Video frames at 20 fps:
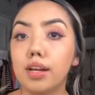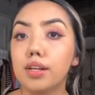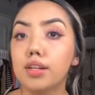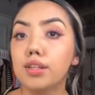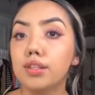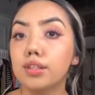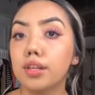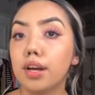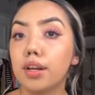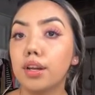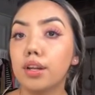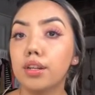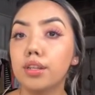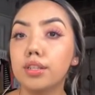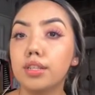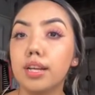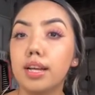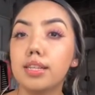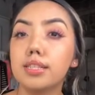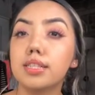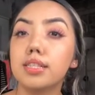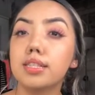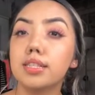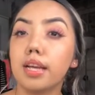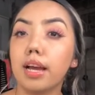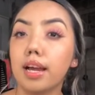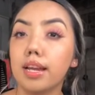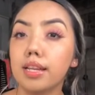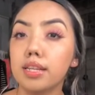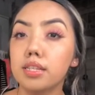So I noticed she has the
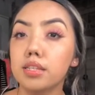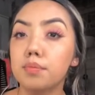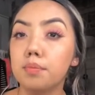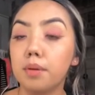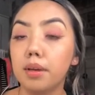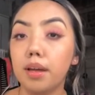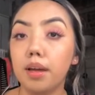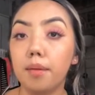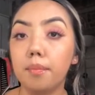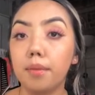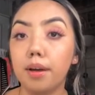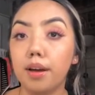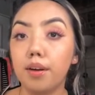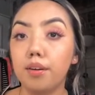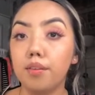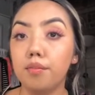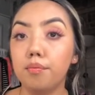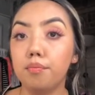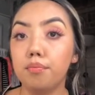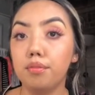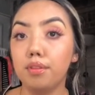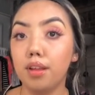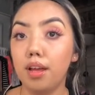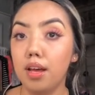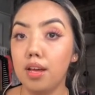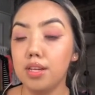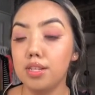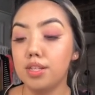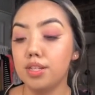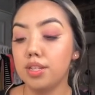tiniest bit amount of
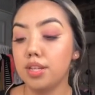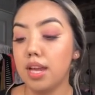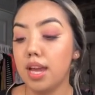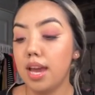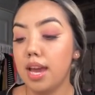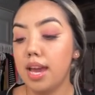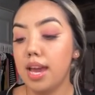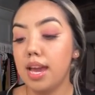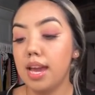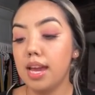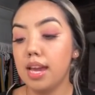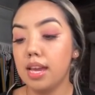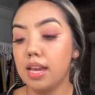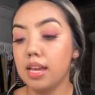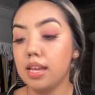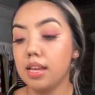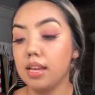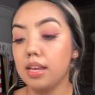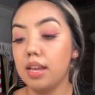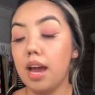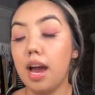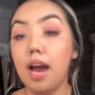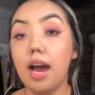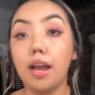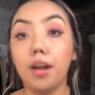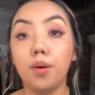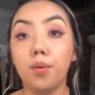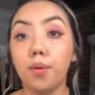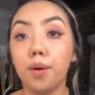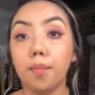blush, and I
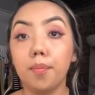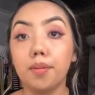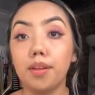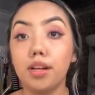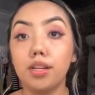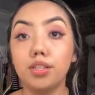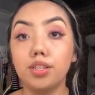don't wear blush,